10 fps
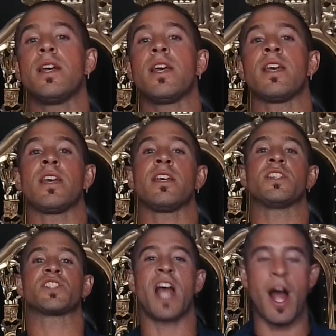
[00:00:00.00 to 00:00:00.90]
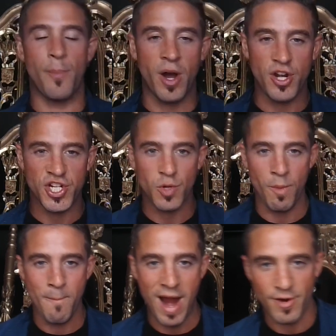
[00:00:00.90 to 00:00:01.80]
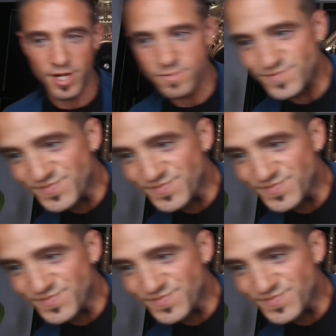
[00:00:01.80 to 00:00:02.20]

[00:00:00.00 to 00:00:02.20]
is our partnership with Marriott.